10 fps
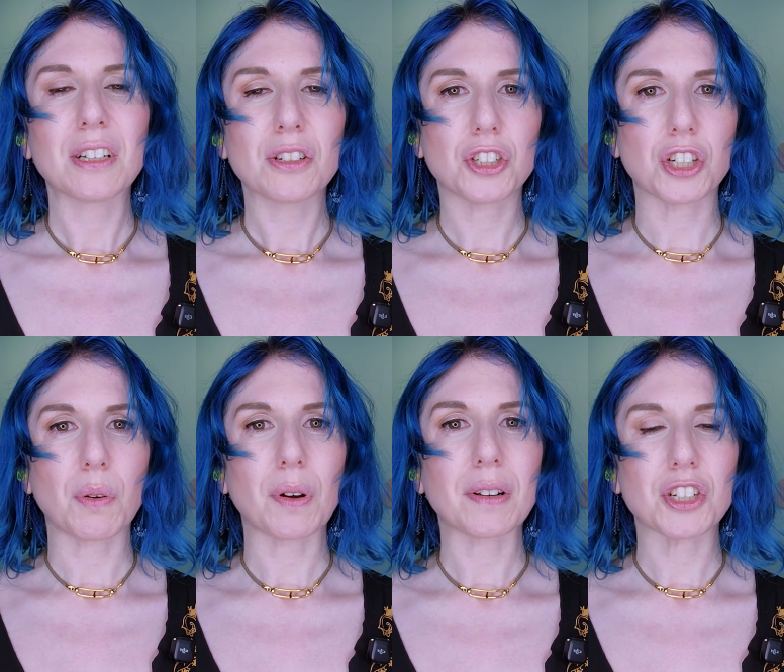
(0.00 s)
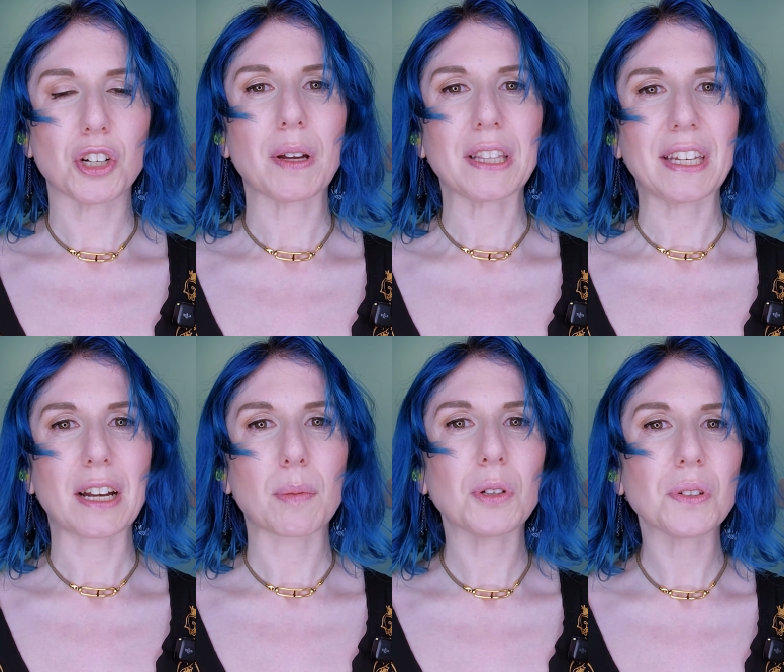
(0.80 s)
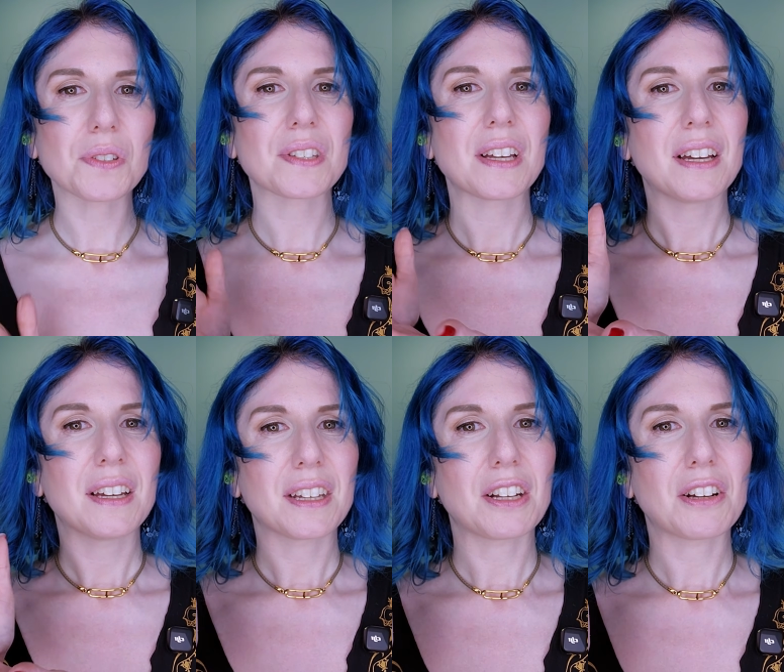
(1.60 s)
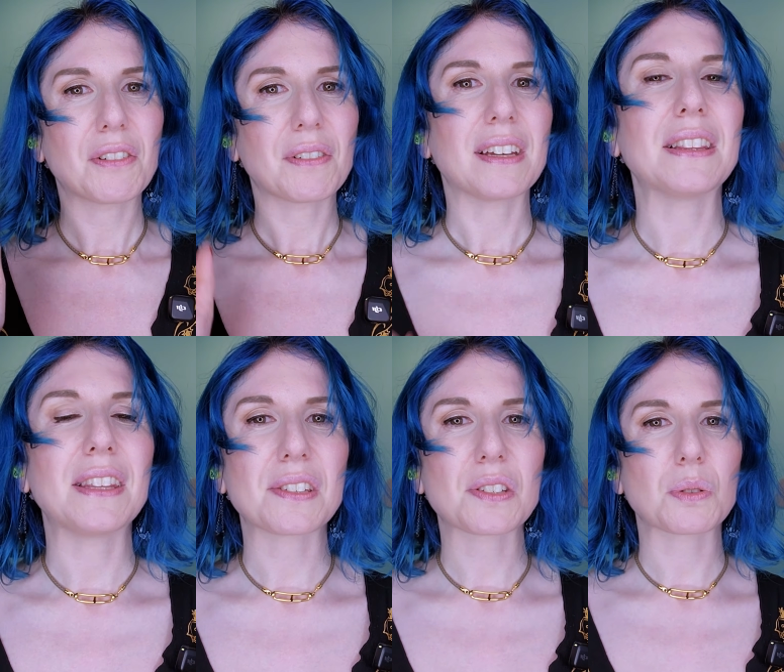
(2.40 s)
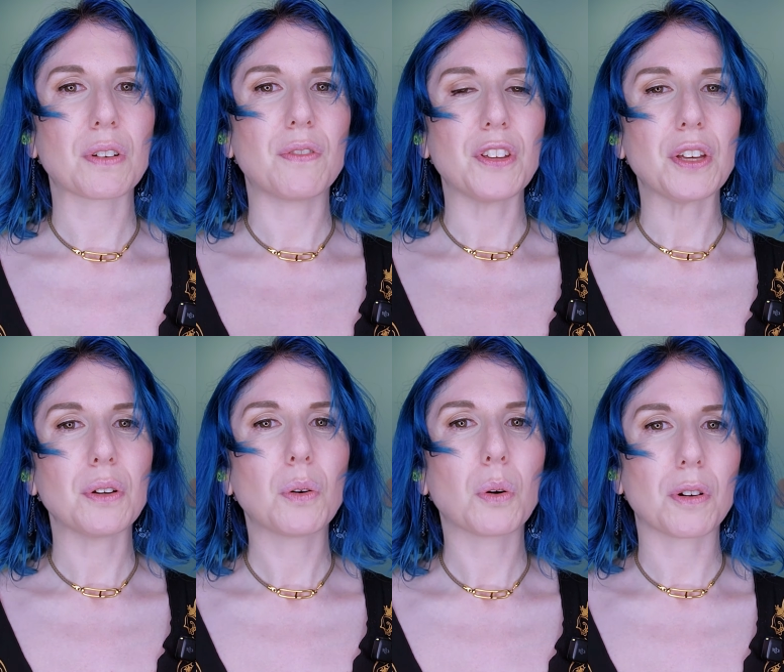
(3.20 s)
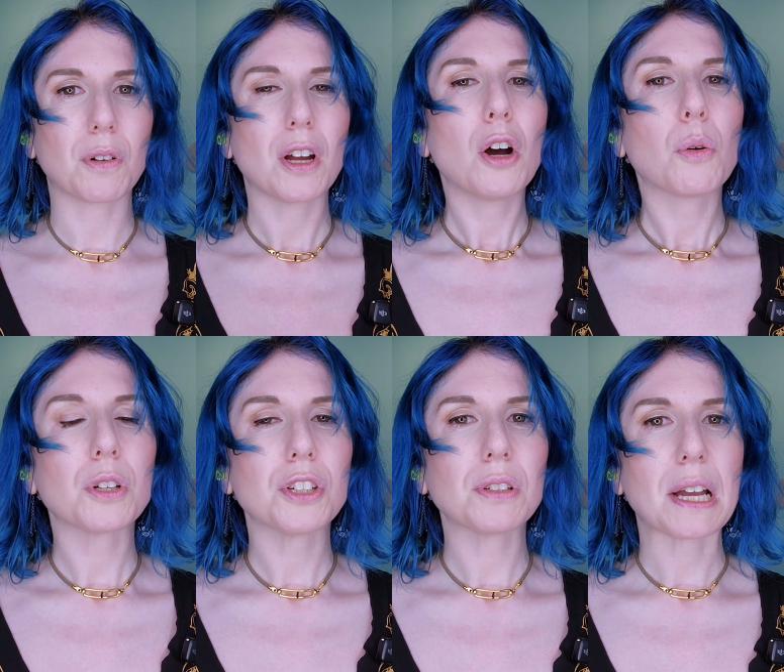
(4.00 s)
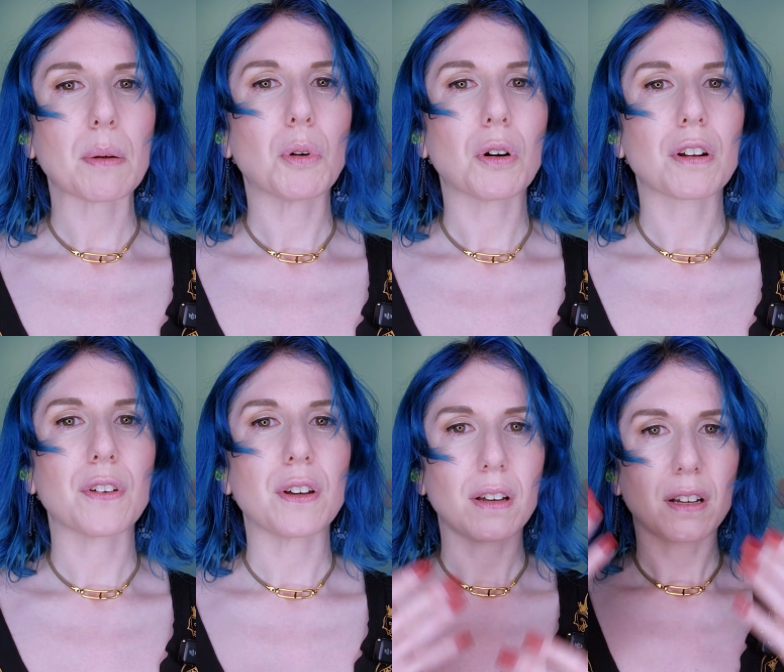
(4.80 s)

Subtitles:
showing the animals, you know, in this sort of view, or would you like more of a